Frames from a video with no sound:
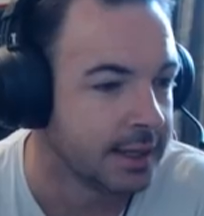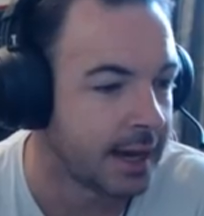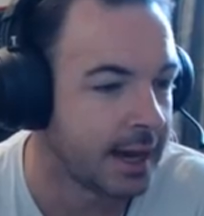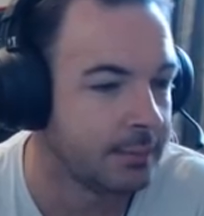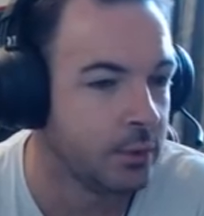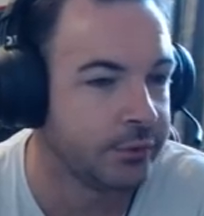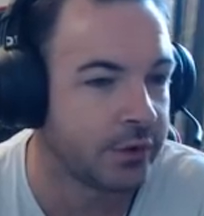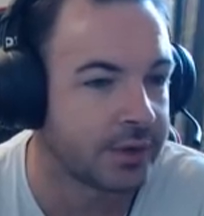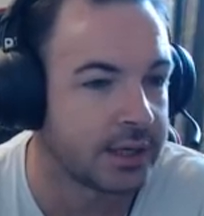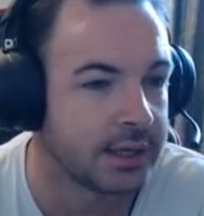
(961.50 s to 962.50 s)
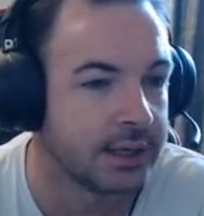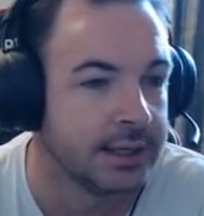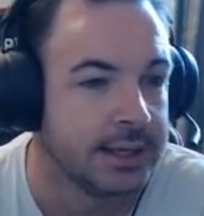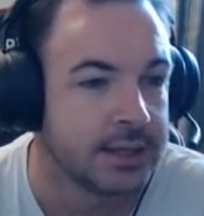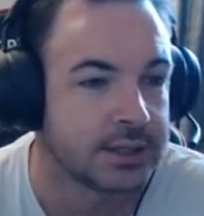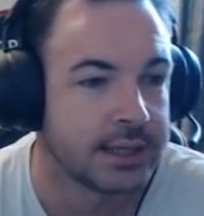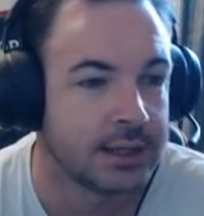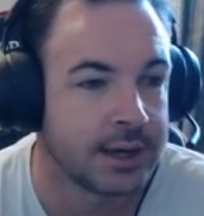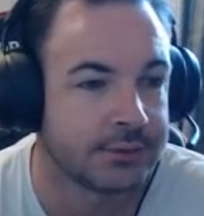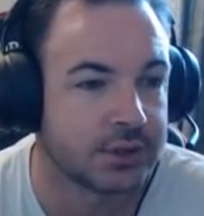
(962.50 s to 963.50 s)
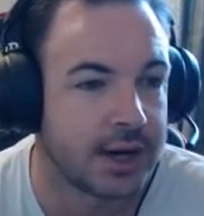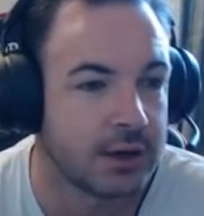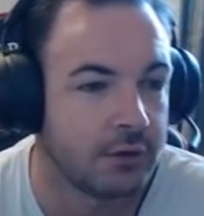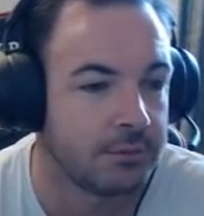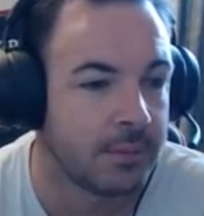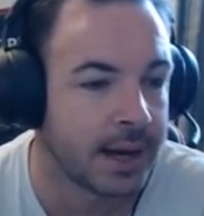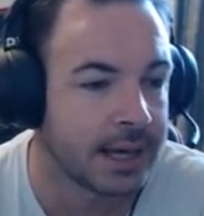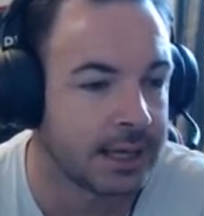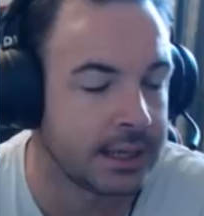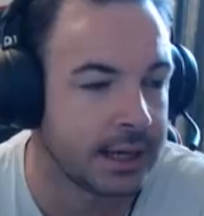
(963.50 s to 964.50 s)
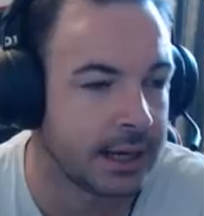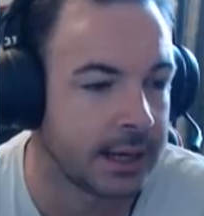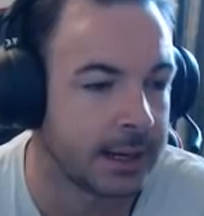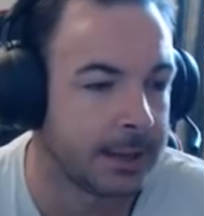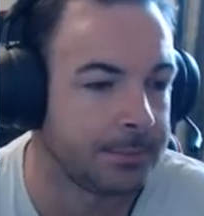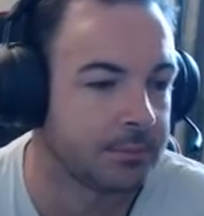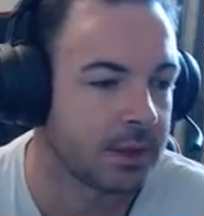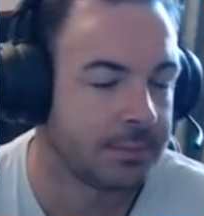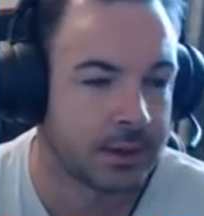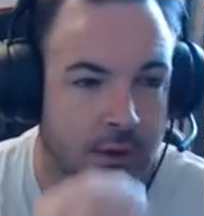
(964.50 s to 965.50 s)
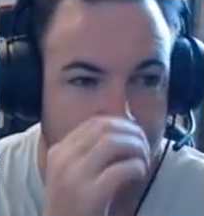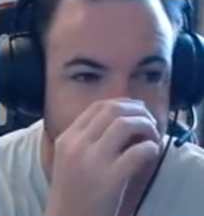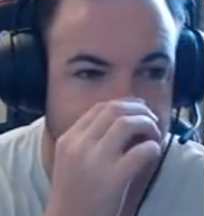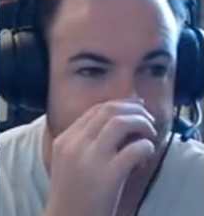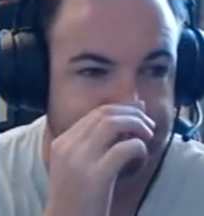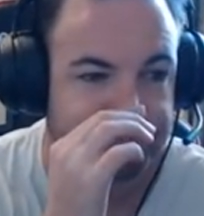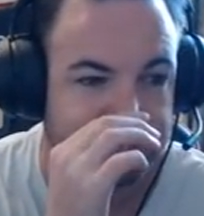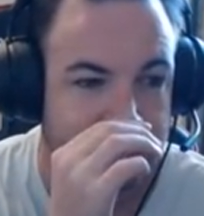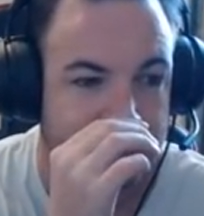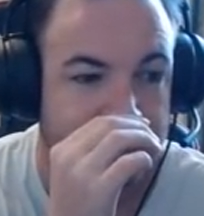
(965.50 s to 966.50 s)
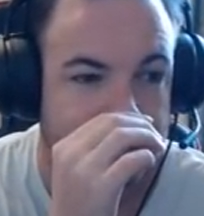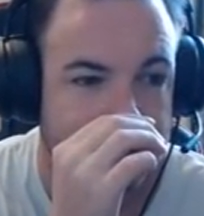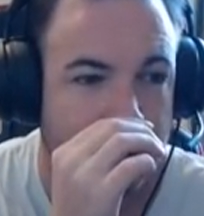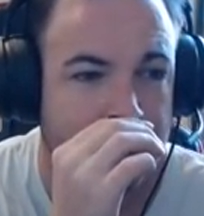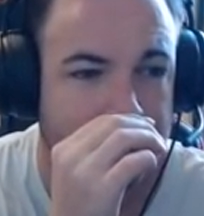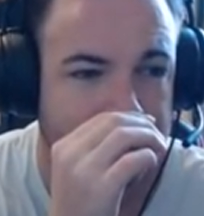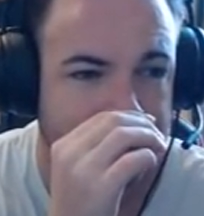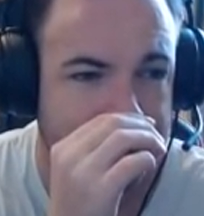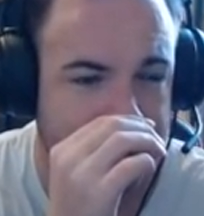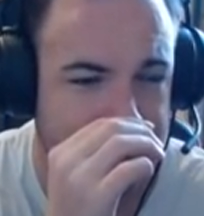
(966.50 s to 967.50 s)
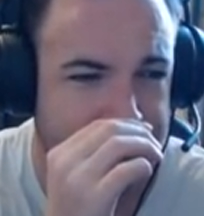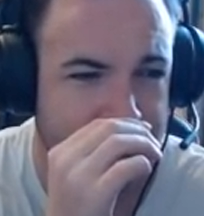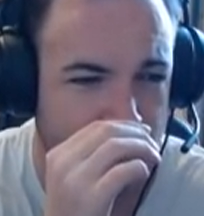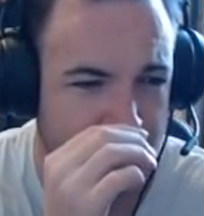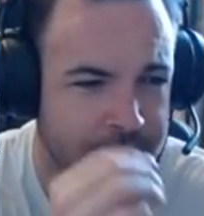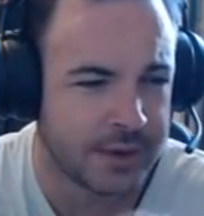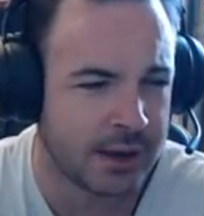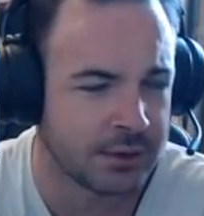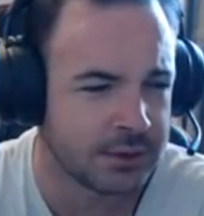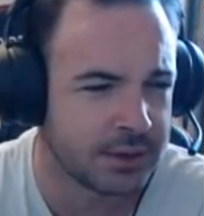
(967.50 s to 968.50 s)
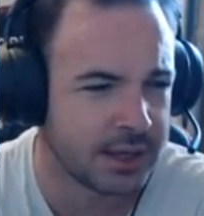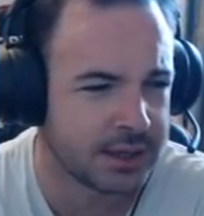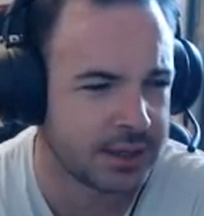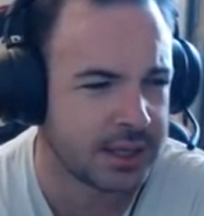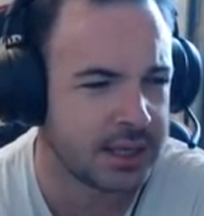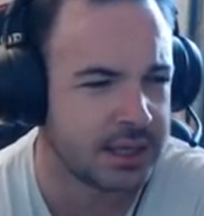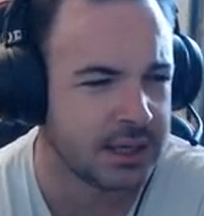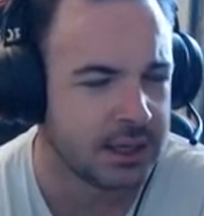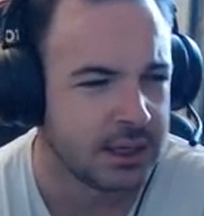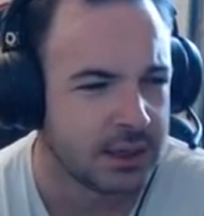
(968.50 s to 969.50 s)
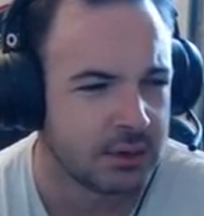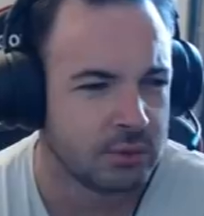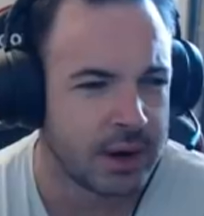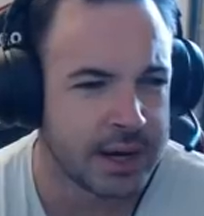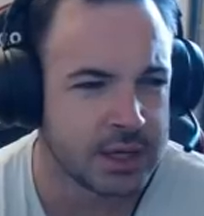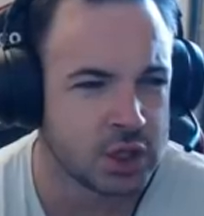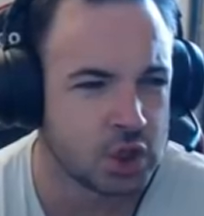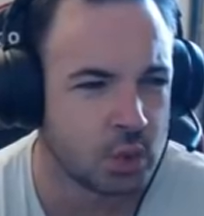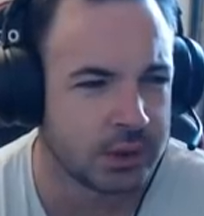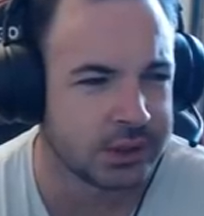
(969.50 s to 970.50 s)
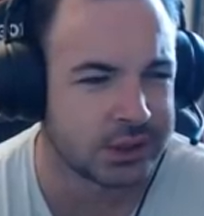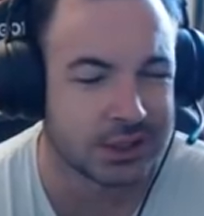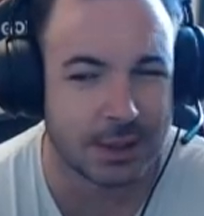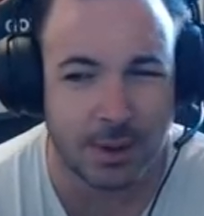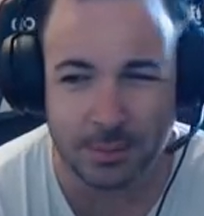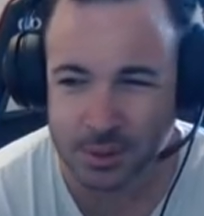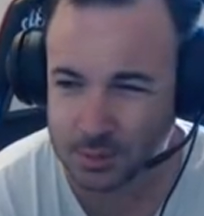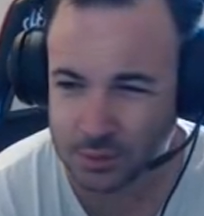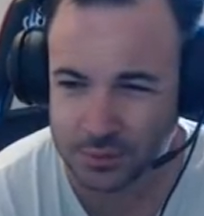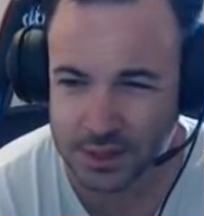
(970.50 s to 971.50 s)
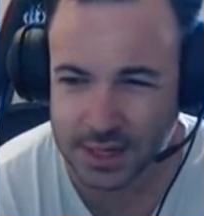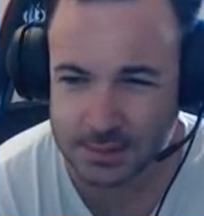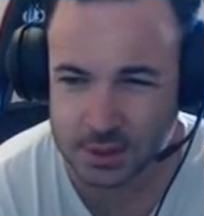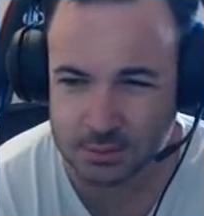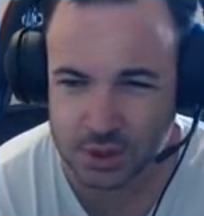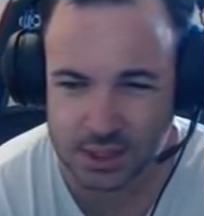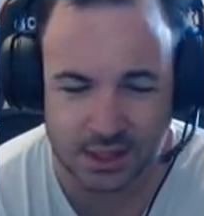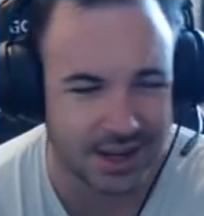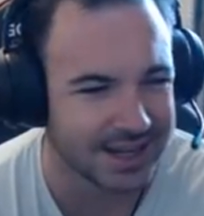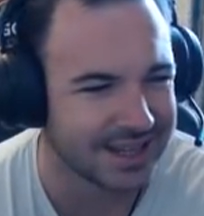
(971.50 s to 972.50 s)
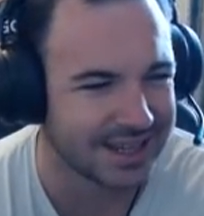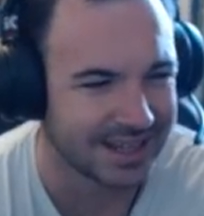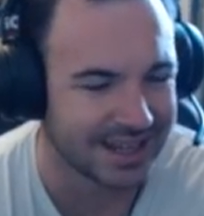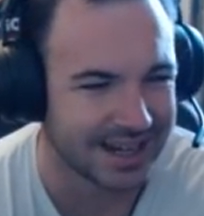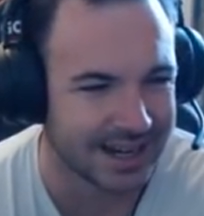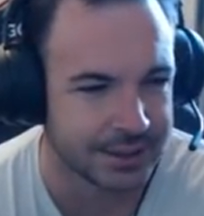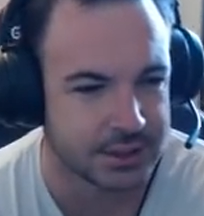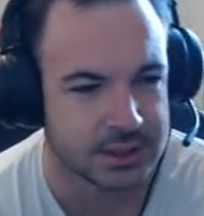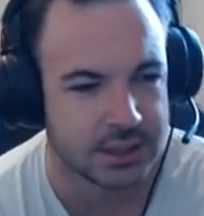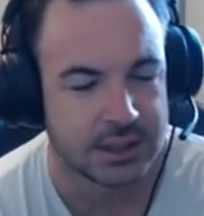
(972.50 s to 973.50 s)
and moves over here to get line of sight of my my Noctifer. Now, I believe we found that the range was suboptimal for the HMG. I can't